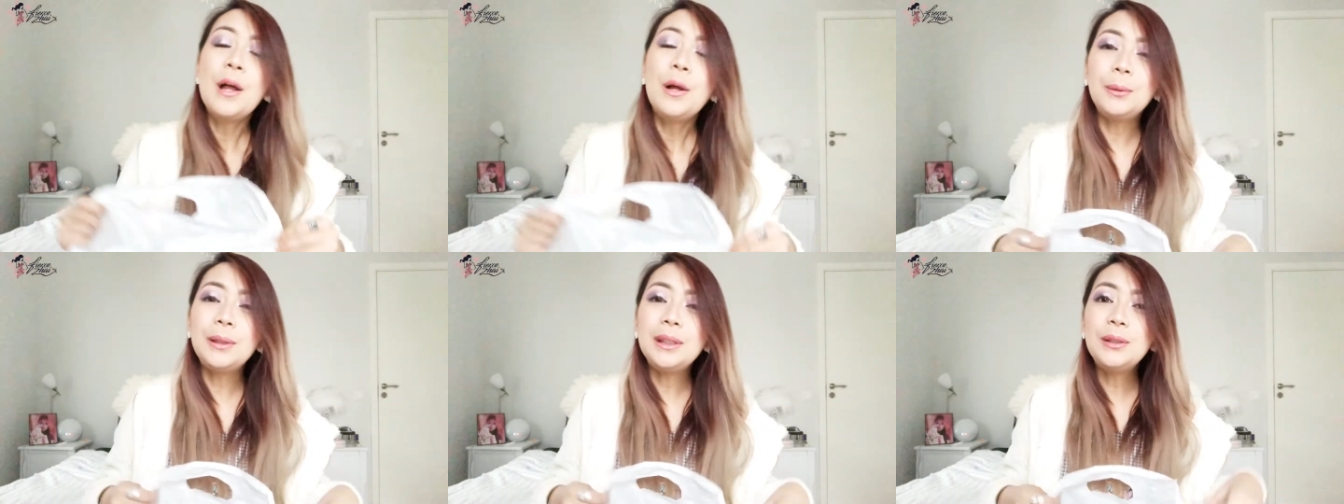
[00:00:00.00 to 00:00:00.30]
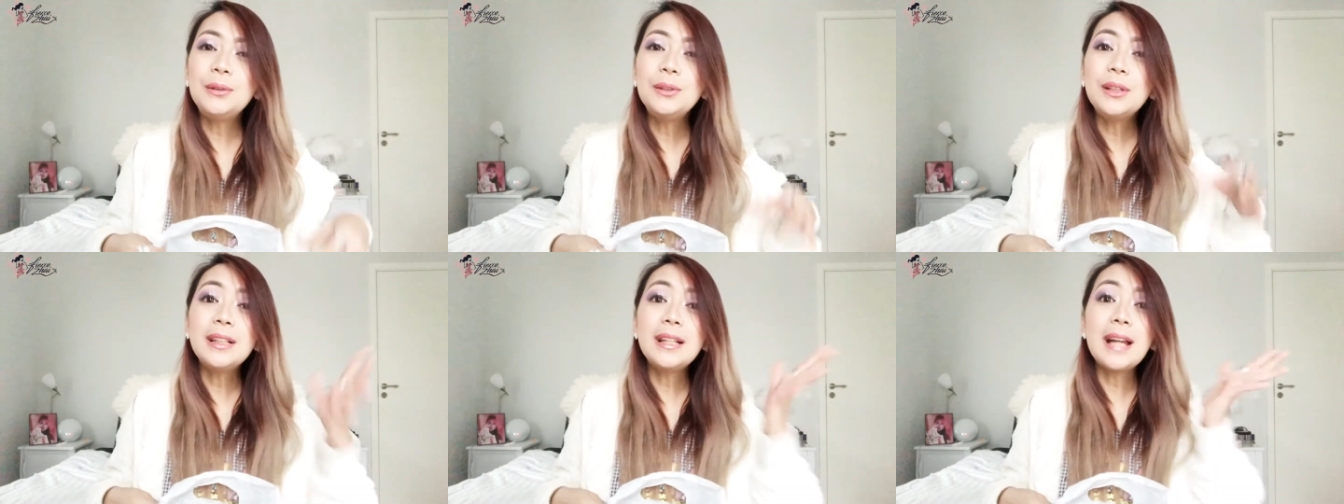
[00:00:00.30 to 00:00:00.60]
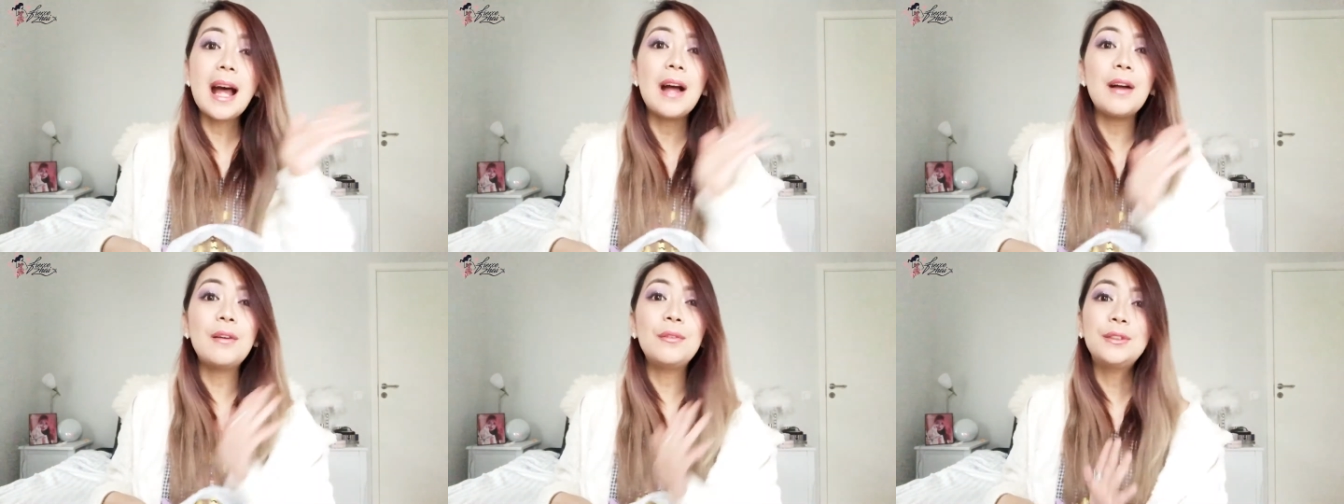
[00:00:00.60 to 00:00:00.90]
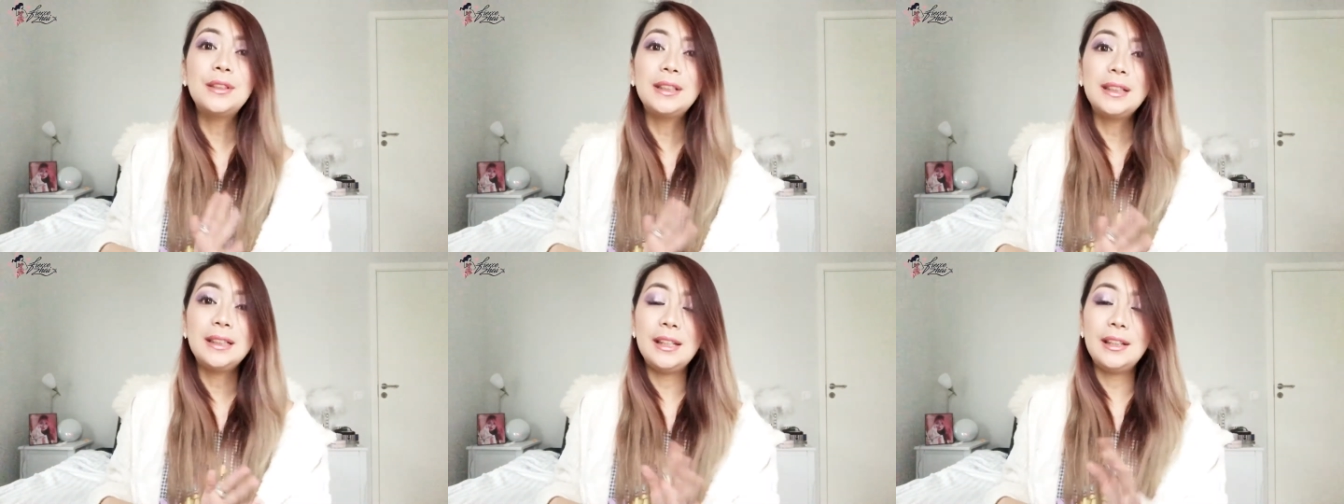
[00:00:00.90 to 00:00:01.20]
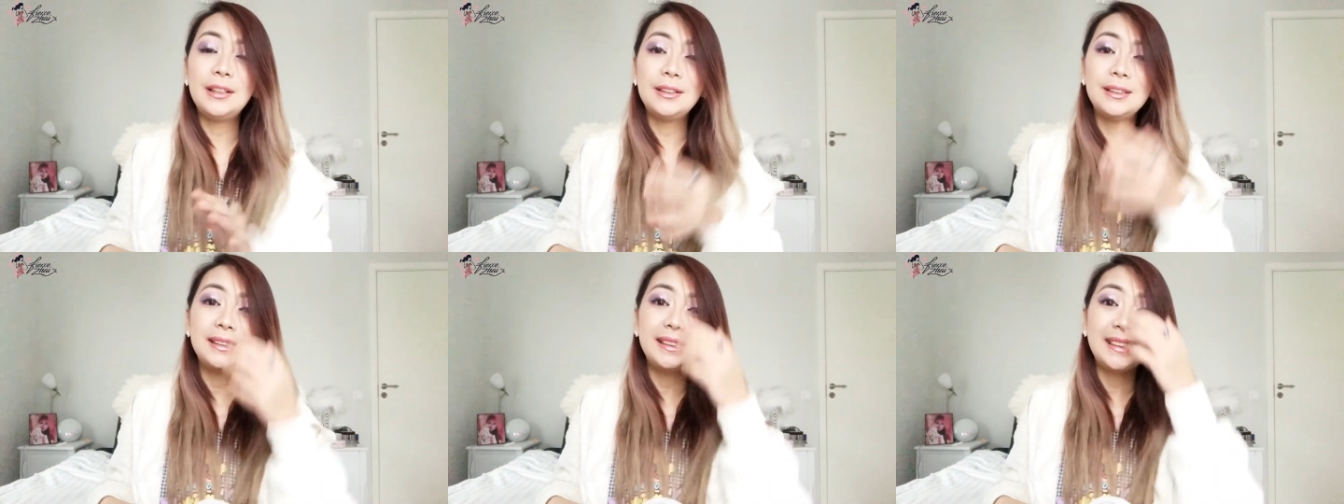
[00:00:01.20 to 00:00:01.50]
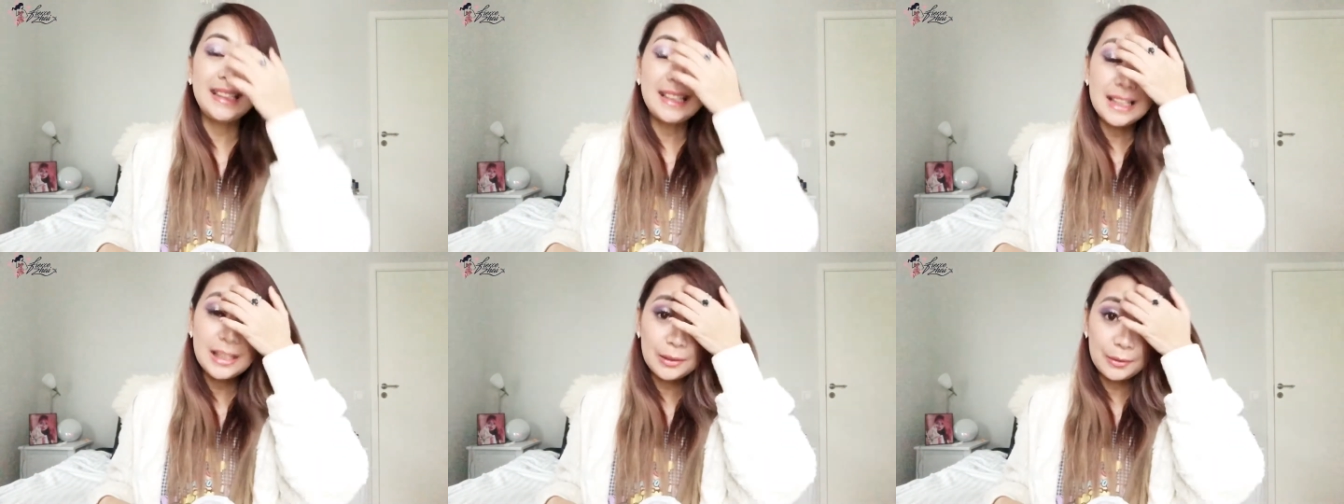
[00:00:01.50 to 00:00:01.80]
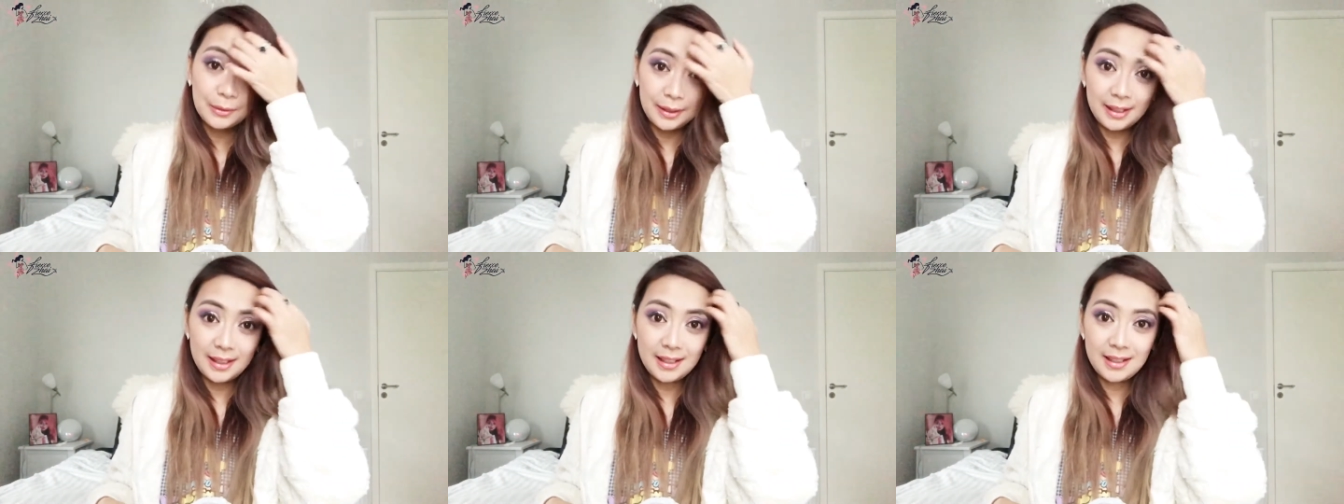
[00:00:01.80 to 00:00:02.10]
We do not have Claire's here
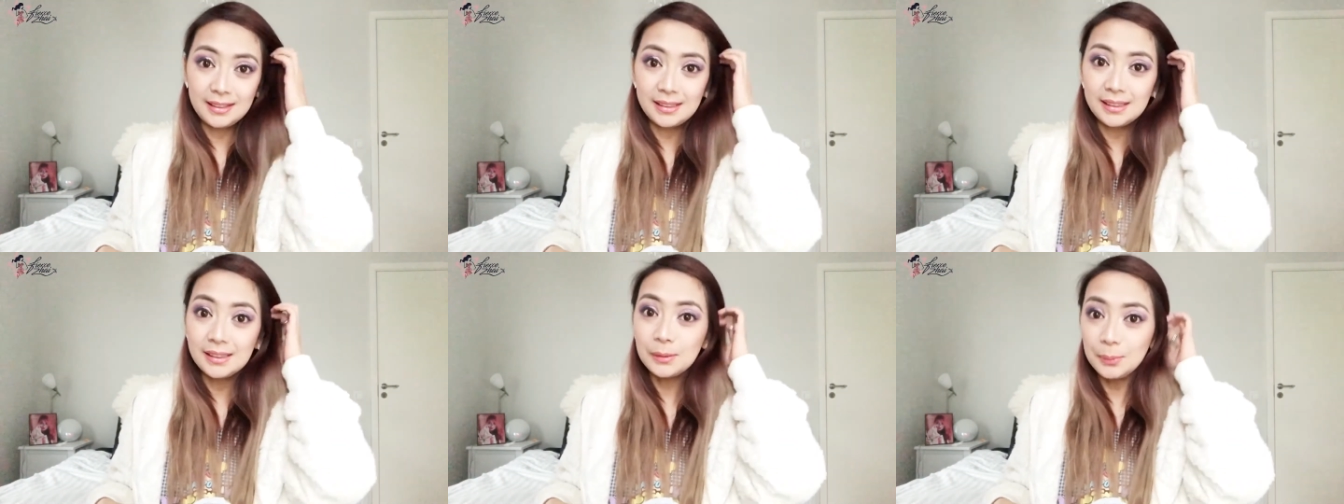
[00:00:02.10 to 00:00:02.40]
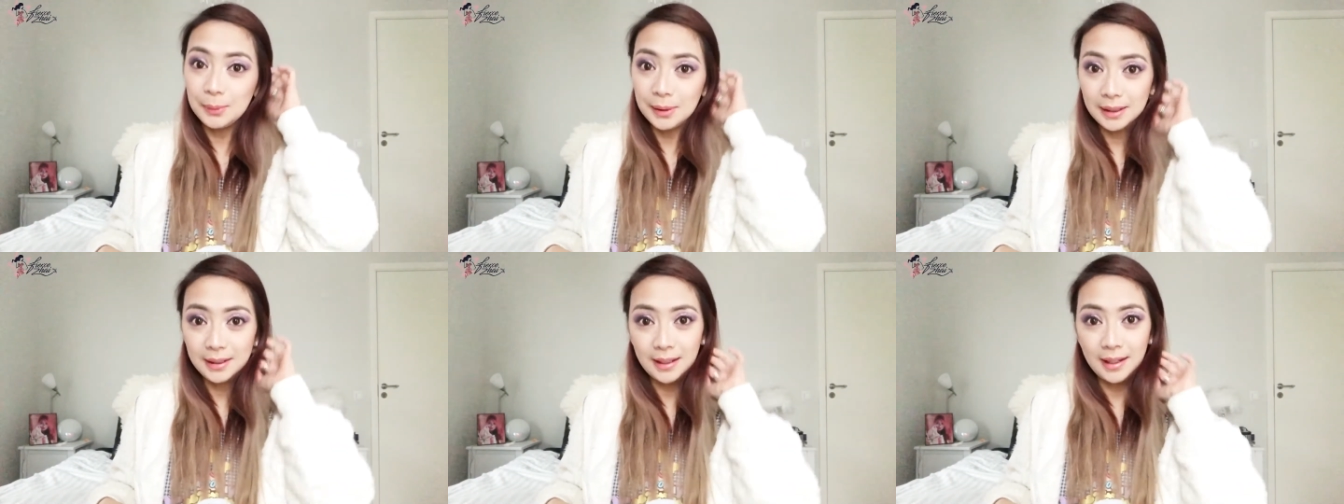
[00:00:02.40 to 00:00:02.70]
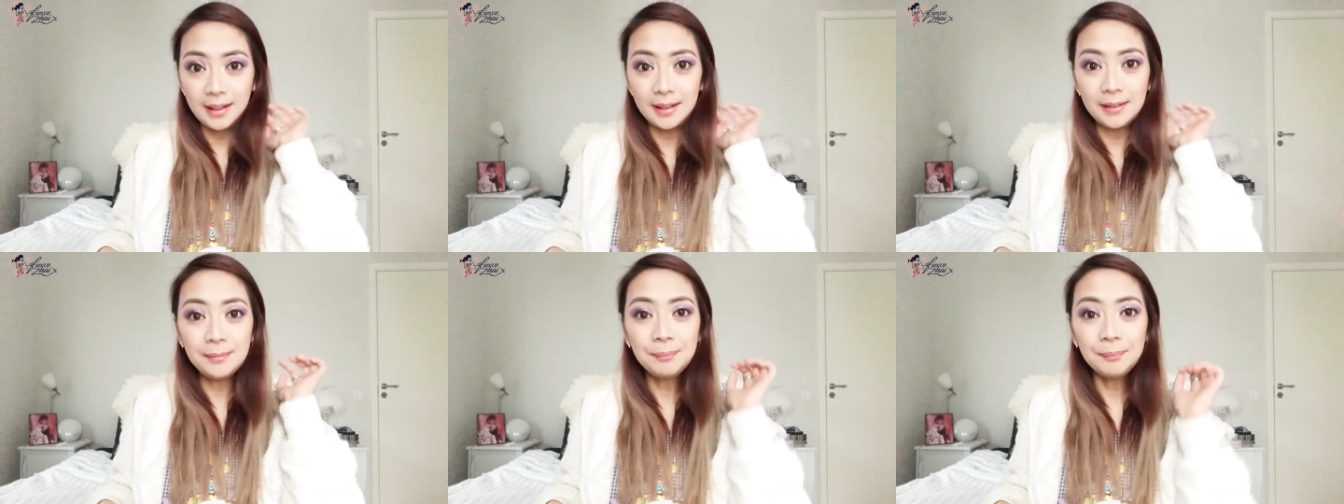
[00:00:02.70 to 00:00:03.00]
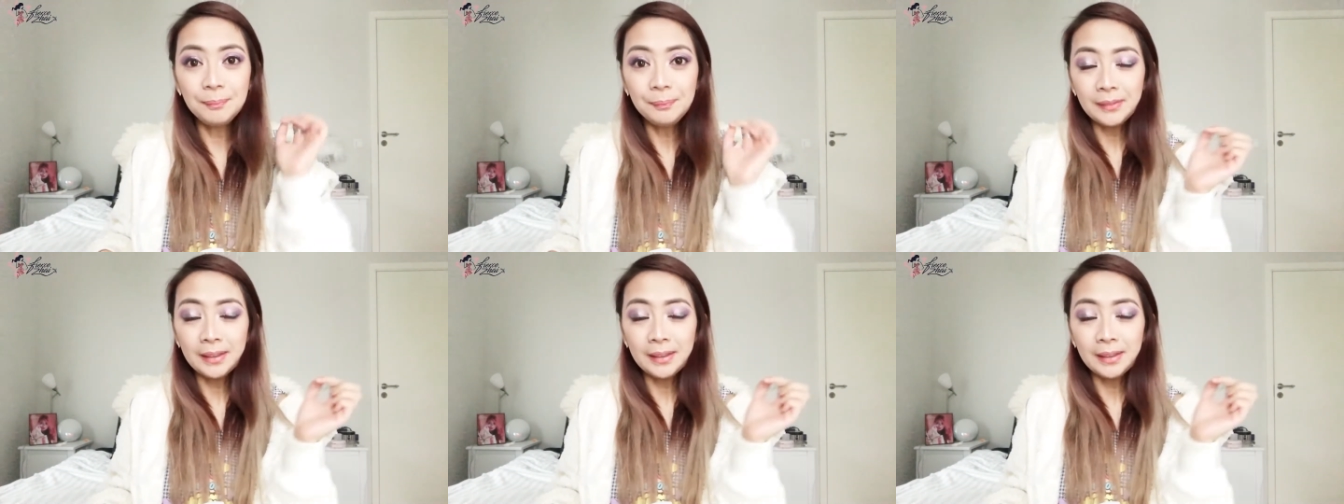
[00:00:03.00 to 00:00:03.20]
in Sweden.